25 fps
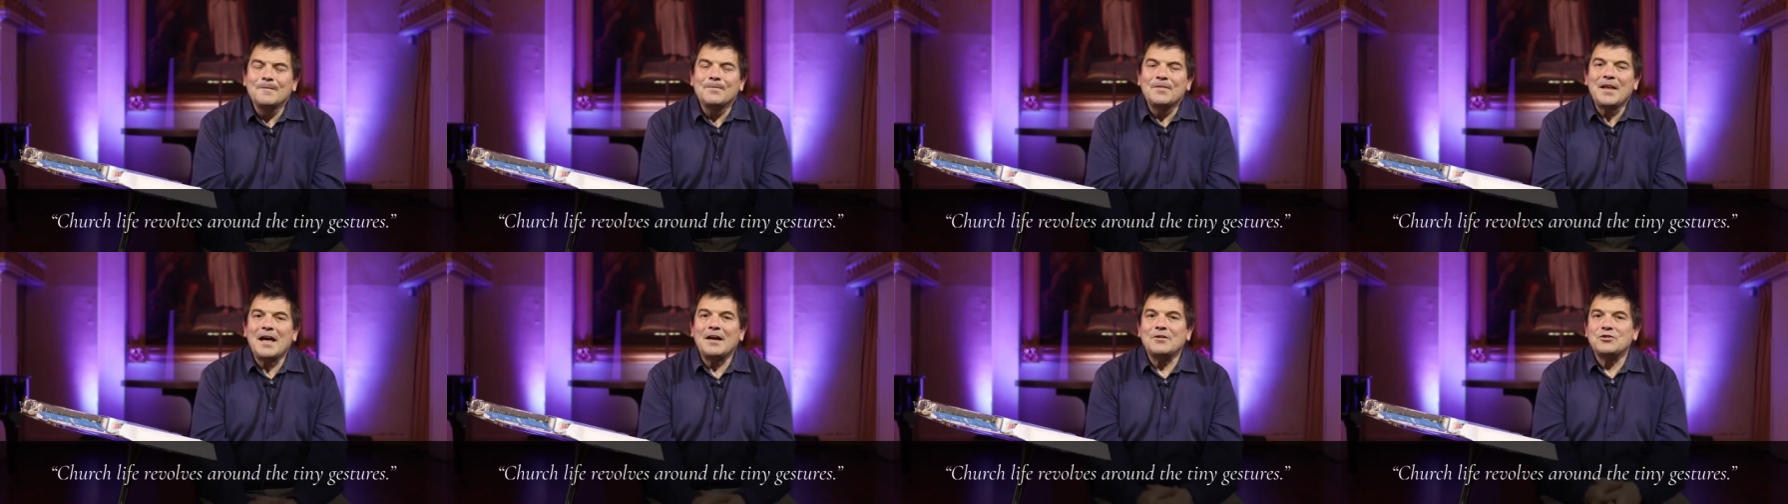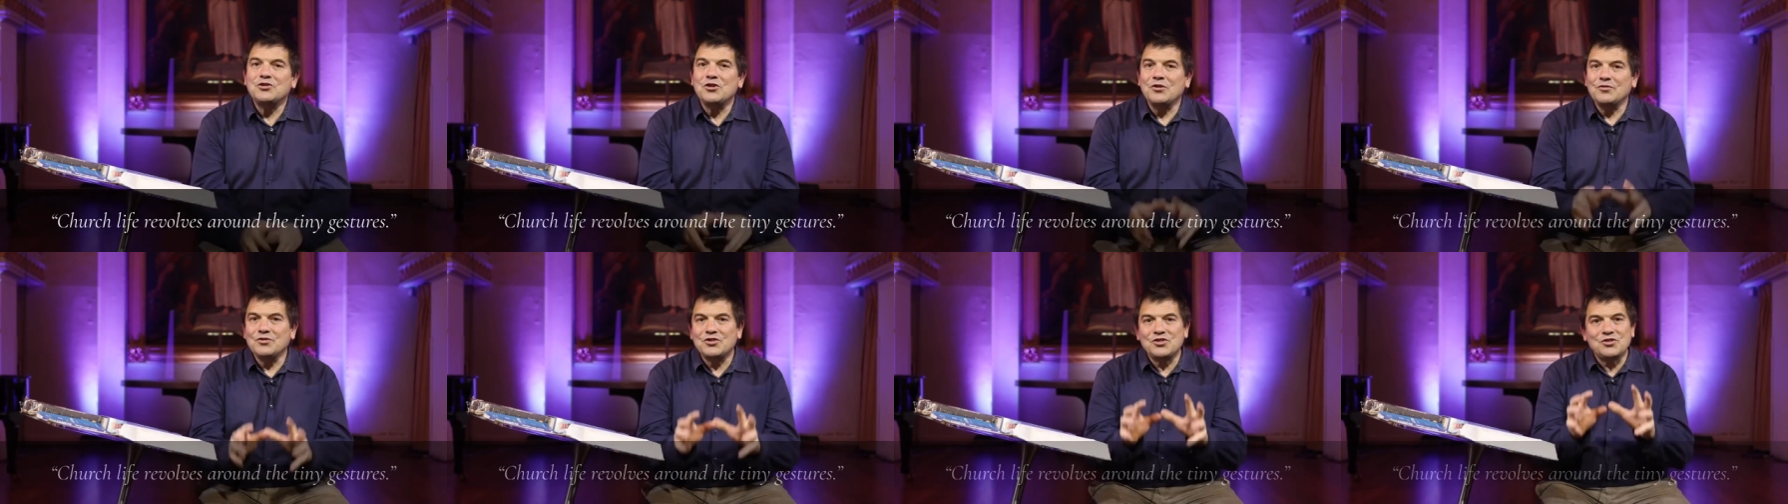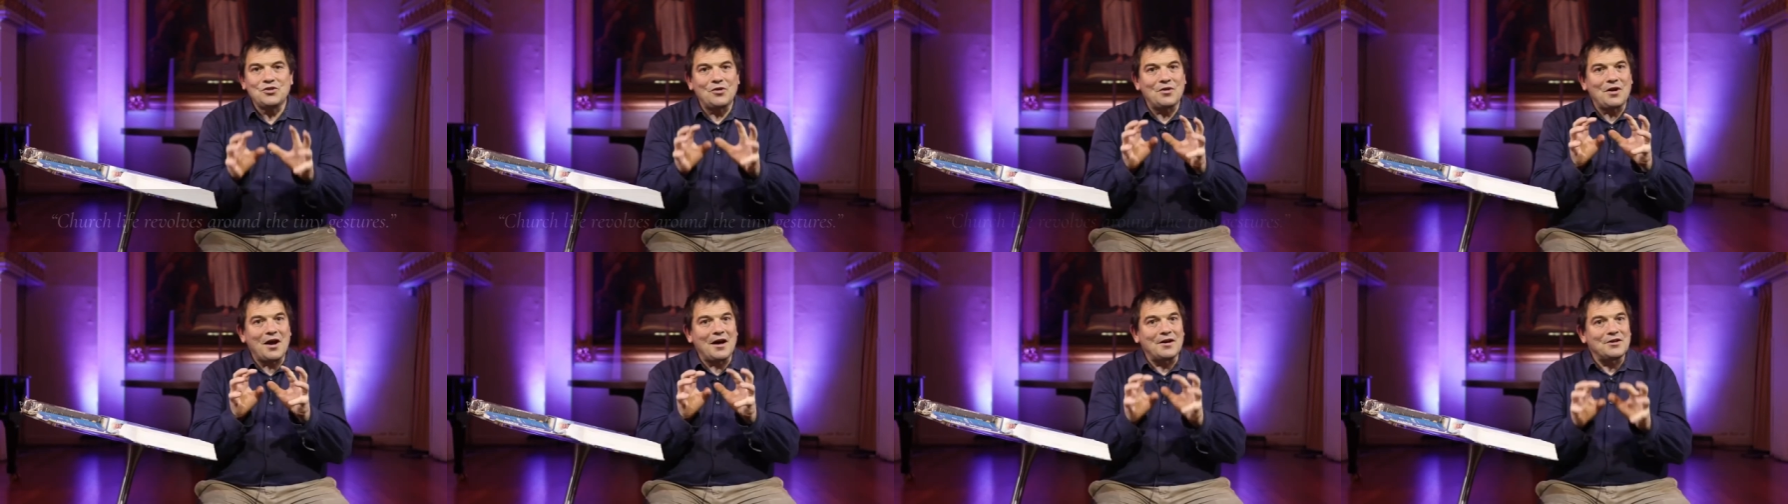Now, John
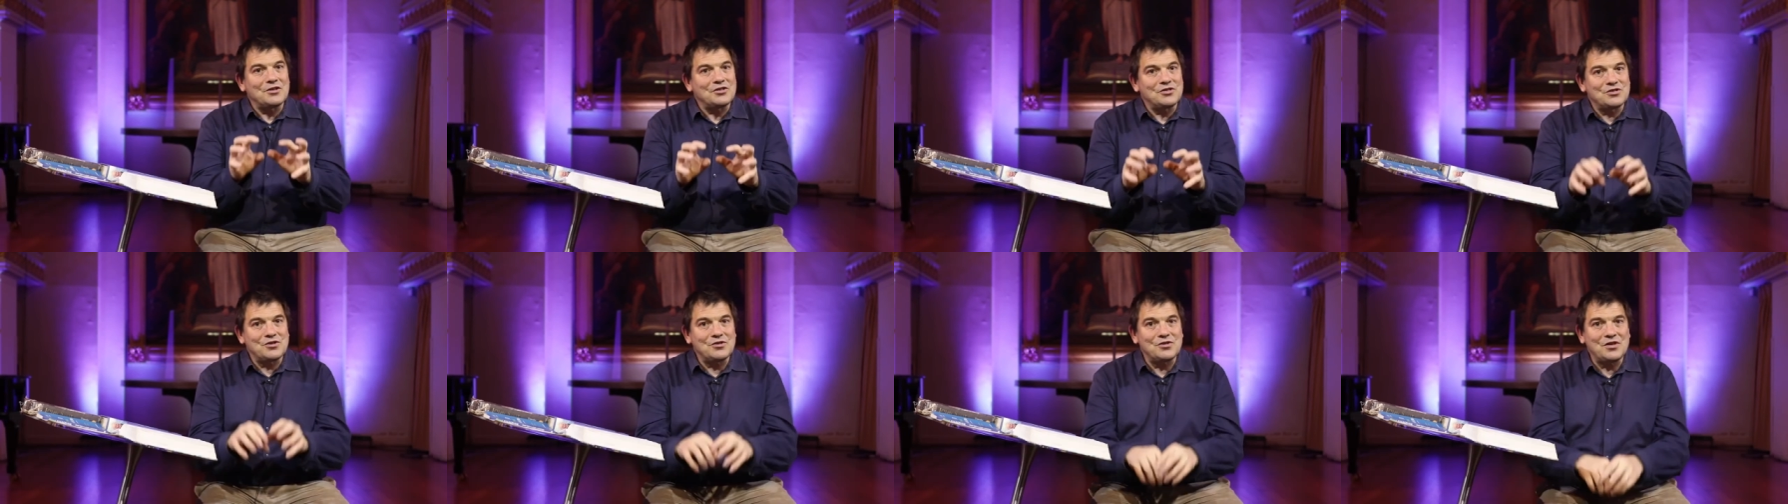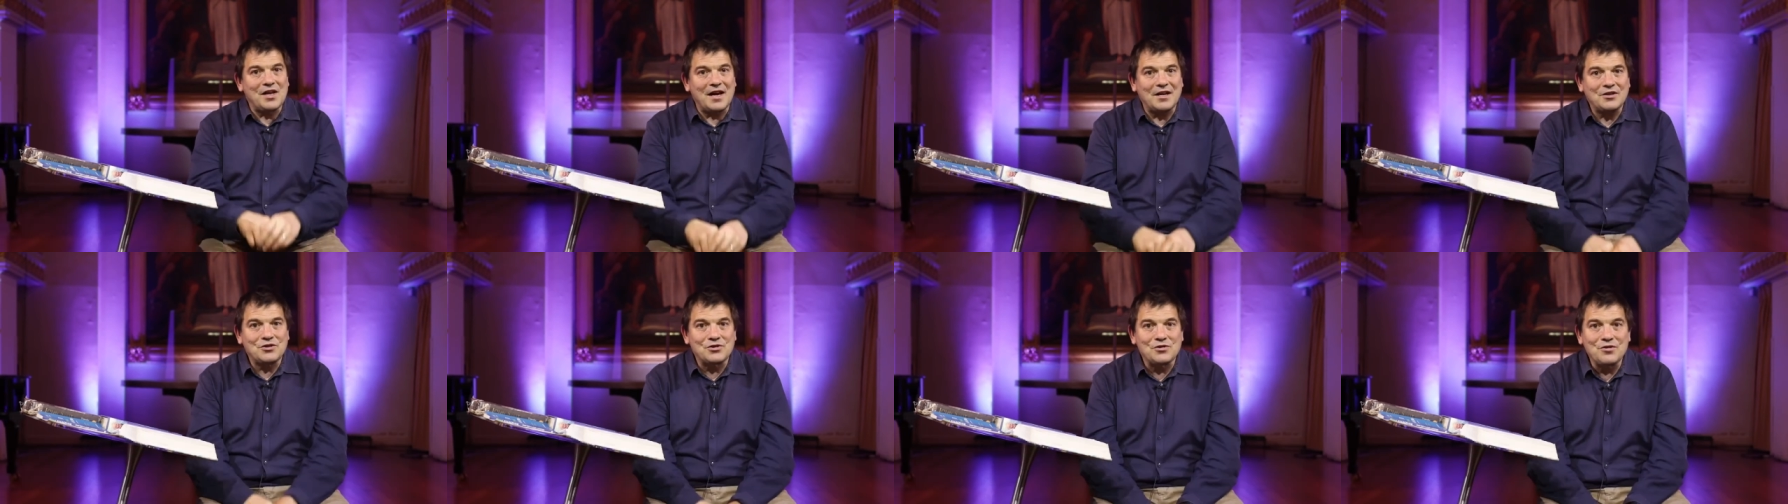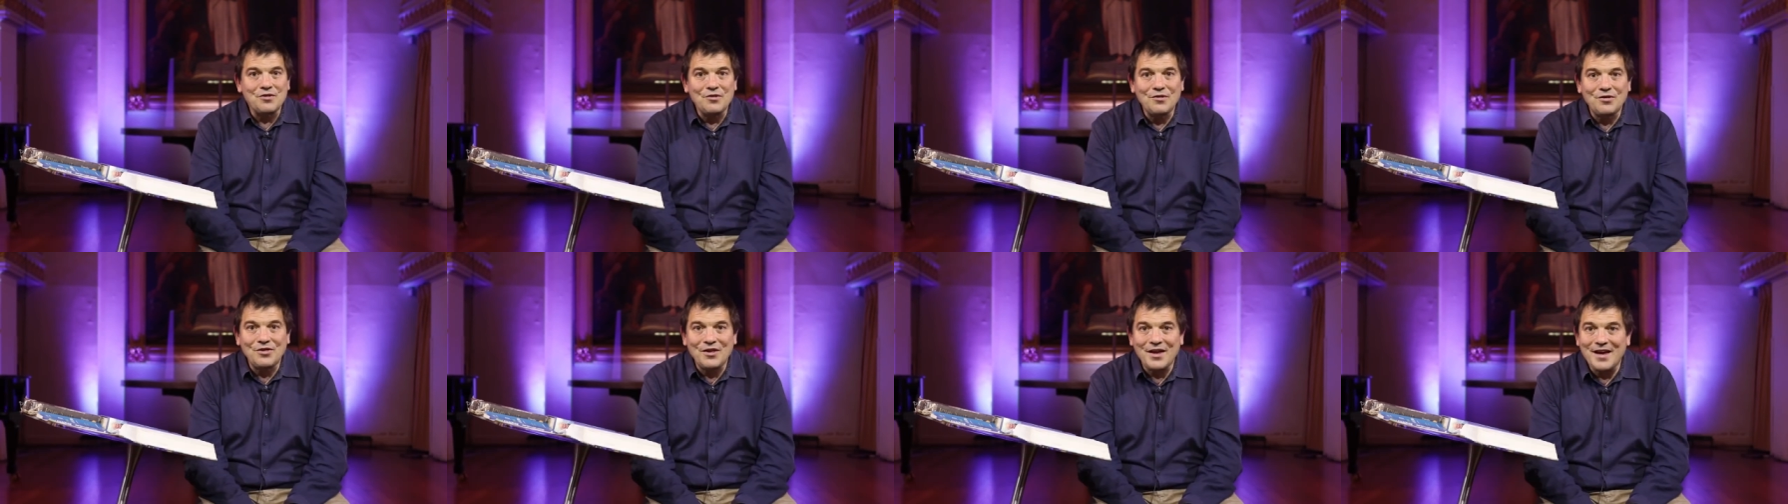Stott understood that
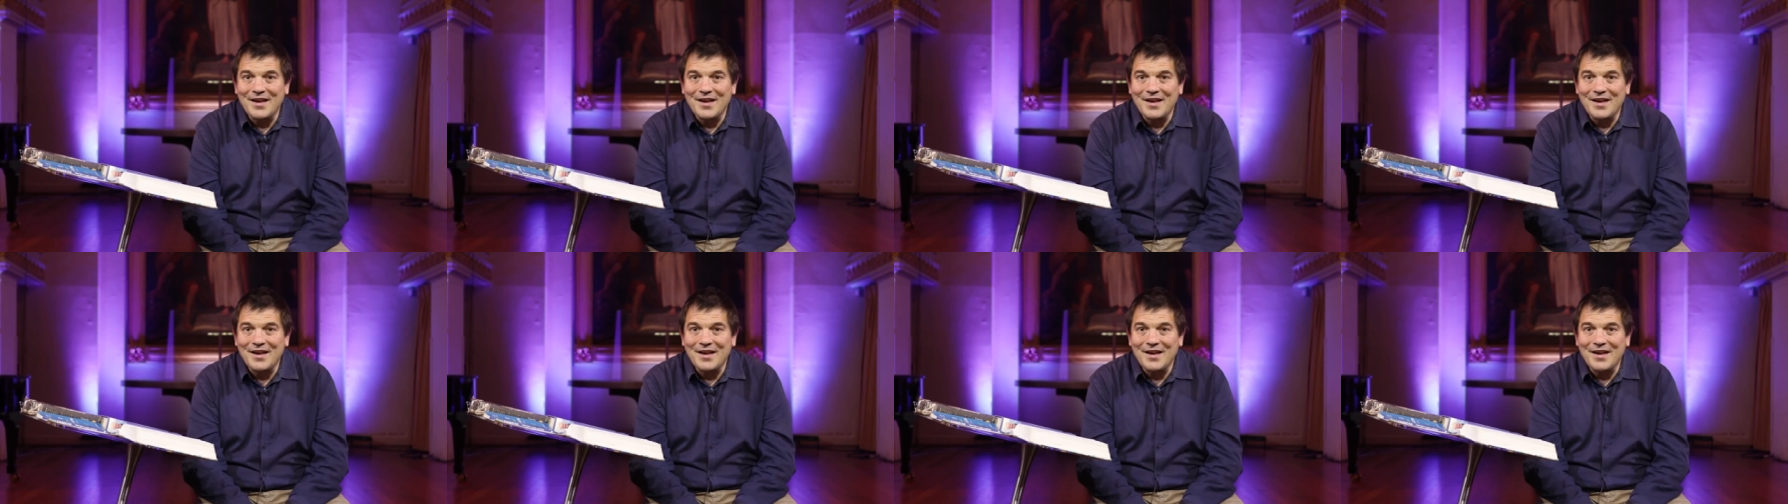truth.